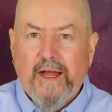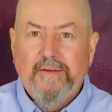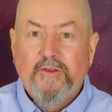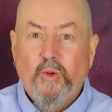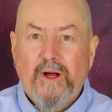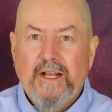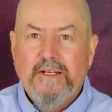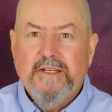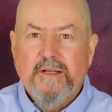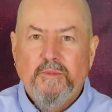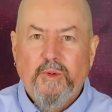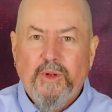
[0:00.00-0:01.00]
everyone,
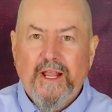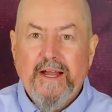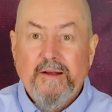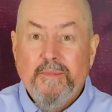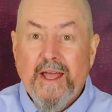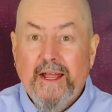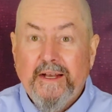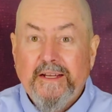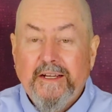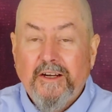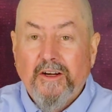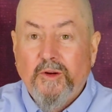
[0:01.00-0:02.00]
Tim the Plane Man
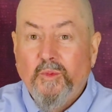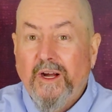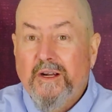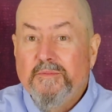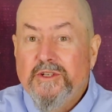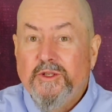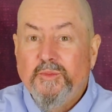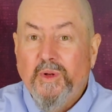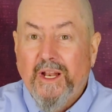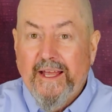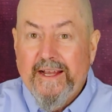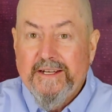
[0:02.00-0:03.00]
here, and welcome to
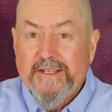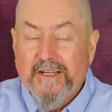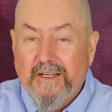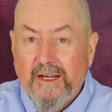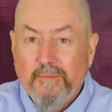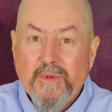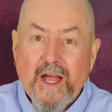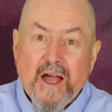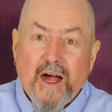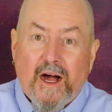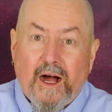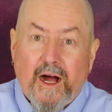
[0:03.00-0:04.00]
Plane Time
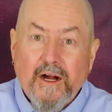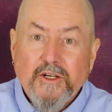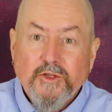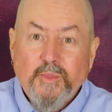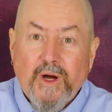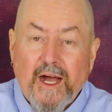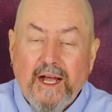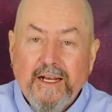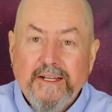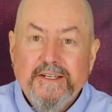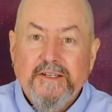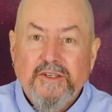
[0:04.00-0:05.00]

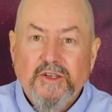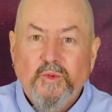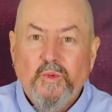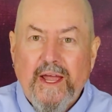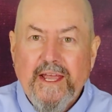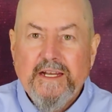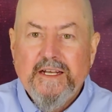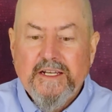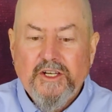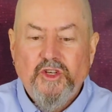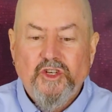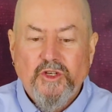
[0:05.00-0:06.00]
Ardupilot Terrain
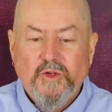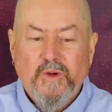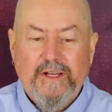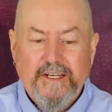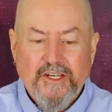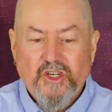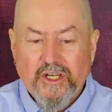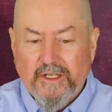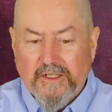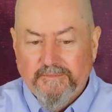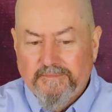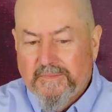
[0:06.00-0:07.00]
Issue
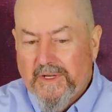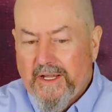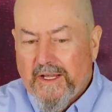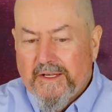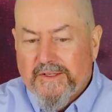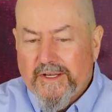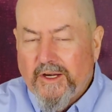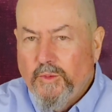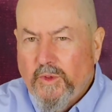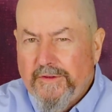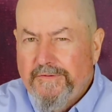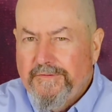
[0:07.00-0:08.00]
Edition. So
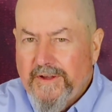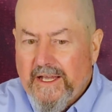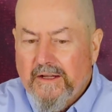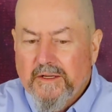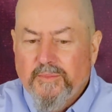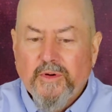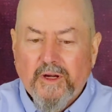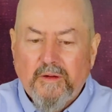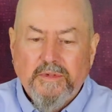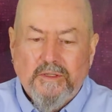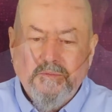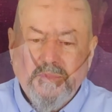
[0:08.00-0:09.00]
we found a
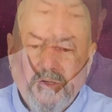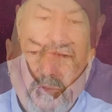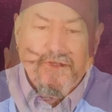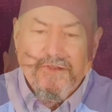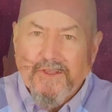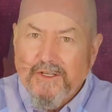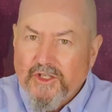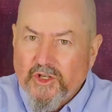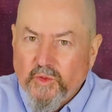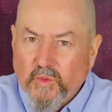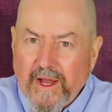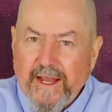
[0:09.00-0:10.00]
problem with the
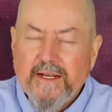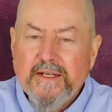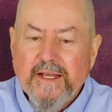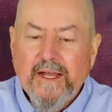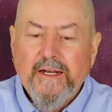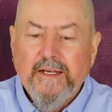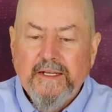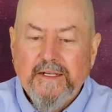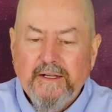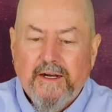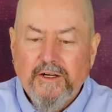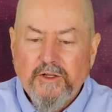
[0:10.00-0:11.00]
terrain data in
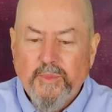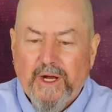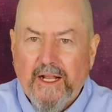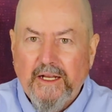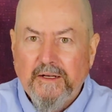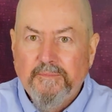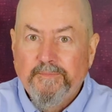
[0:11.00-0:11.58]
Ardupilot,